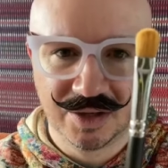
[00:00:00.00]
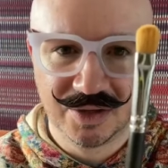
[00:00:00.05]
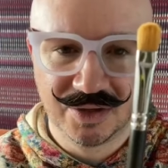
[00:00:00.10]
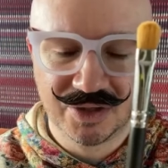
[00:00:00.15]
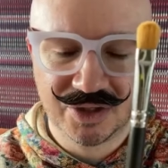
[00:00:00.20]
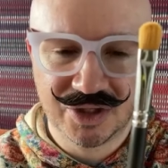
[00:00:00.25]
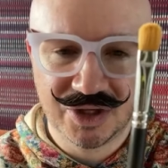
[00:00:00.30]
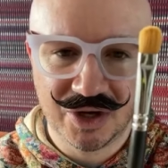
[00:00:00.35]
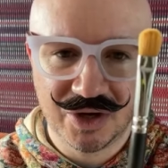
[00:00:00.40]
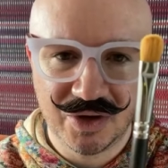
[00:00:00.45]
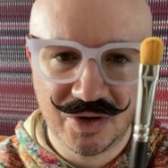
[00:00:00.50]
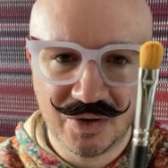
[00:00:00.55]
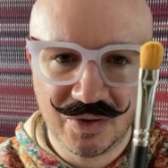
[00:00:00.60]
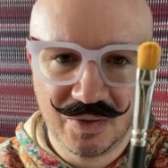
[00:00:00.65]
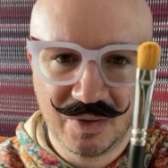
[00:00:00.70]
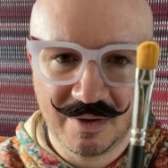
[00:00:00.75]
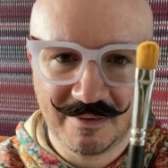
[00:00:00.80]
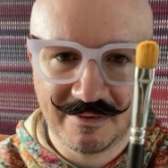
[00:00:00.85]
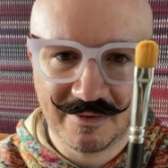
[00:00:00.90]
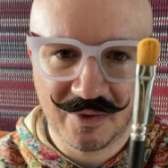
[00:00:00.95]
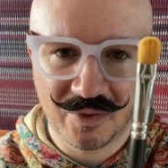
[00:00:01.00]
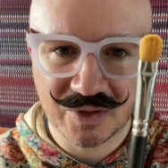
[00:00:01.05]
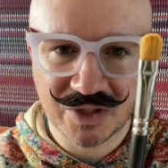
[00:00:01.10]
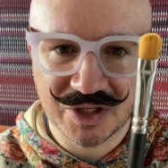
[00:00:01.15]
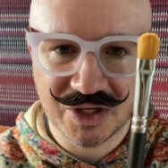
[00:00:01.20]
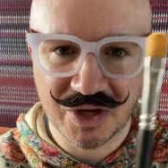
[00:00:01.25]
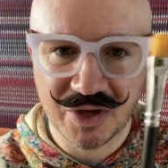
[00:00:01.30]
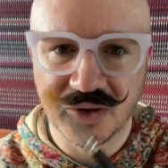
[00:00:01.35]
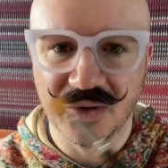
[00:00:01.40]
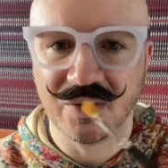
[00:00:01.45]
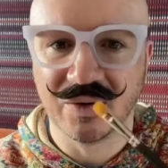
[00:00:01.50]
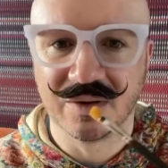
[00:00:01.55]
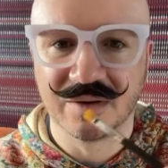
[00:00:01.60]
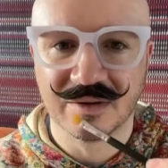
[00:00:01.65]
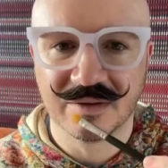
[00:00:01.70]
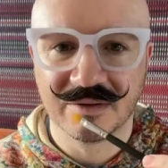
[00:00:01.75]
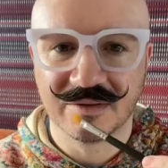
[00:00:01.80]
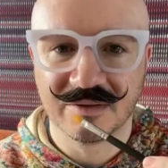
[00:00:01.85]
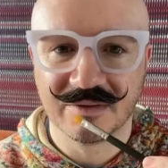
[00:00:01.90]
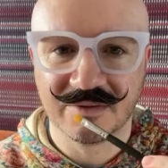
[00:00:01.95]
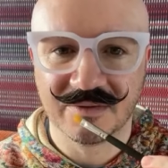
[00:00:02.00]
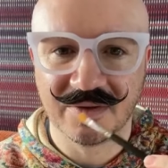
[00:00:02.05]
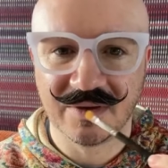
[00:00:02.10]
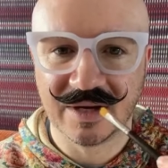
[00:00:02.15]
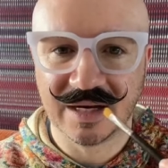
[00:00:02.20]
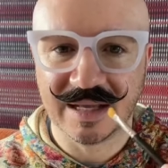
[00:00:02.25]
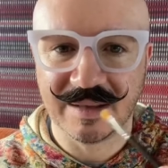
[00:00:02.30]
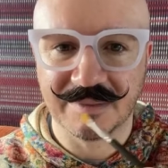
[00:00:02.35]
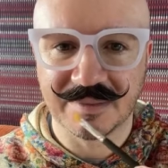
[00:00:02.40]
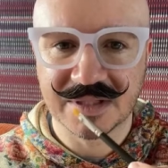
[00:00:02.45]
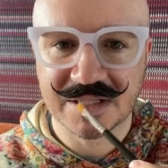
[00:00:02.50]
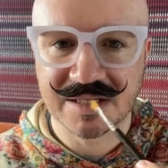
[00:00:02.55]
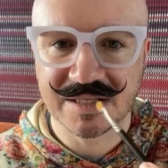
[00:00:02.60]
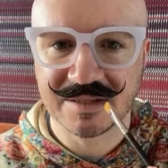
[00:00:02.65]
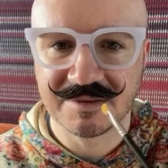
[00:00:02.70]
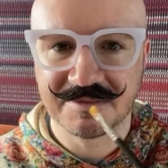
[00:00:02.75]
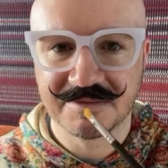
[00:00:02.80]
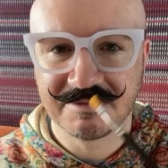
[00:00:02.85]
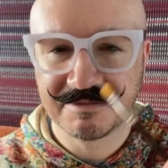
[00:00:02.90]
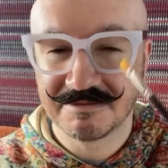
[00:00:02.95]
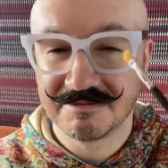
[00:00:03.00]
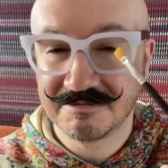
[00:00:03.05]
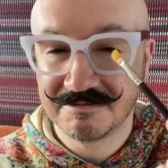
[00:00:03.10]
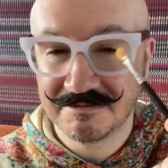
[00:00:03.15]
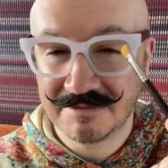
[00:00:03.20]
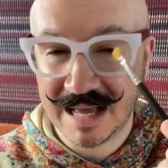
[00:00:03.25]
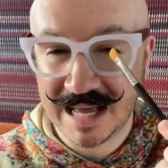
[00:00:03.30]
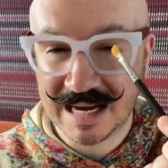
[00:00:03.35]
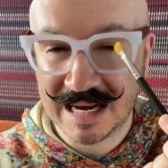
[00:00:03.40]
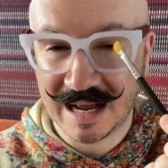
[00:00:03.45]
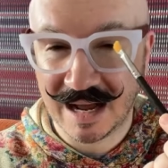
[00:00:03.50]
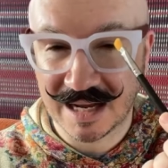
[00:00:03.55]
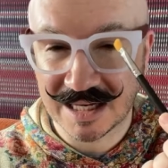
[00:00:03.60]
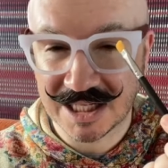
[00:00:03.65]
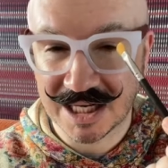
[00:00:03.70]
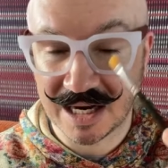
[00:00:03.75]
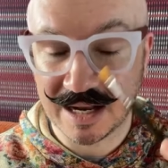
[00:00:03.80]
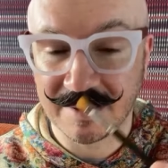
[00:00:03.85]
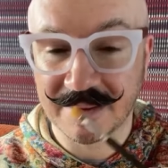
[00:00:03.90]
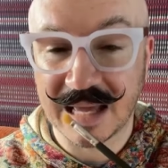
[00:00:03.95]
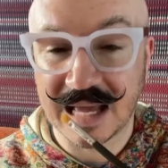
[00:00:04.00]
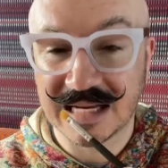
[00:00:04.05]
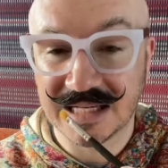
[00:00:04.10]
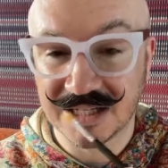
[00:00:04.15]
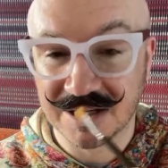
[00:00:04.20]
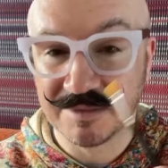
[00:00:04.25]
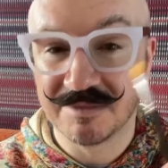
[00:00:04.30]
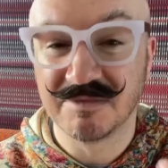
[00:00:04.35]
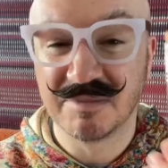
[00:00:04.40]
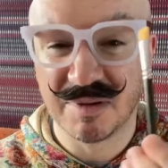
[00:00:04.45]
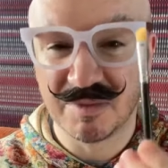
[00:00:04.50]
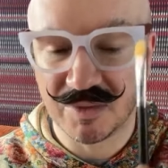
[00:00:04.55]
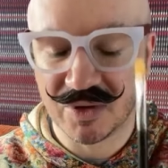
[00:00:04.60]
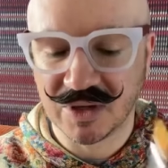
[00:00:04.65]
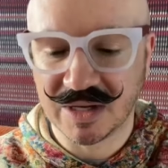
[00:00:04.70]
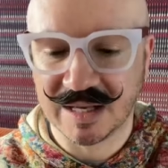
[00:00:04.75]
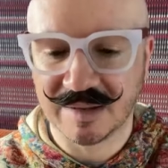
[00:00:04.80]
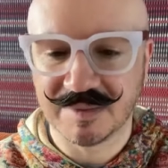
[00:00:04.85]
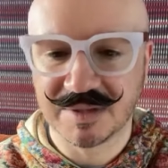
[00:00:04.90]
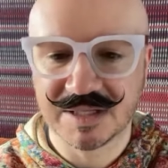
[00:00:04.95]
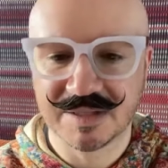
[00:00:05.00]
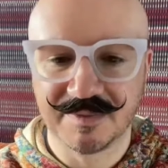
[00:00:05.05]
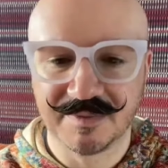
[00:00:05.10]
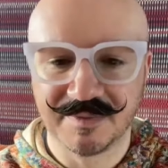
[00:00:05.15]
242 for lips and eyeshadow application, but more lips.